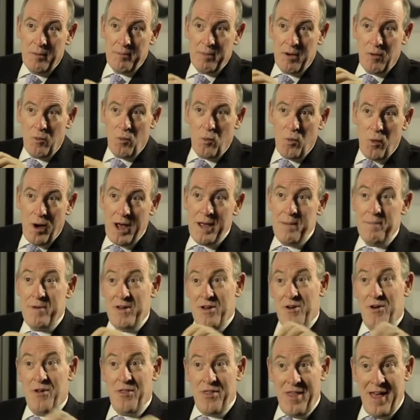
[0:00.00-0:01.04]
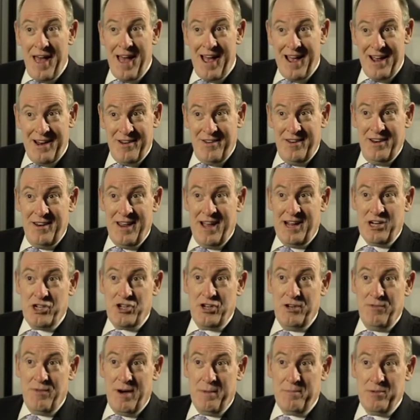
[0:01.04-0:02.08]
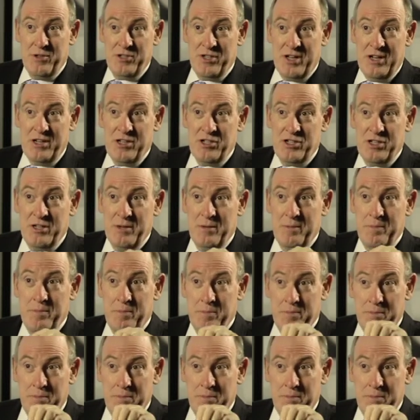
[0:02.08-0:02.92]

But way beyond that, it actually represents a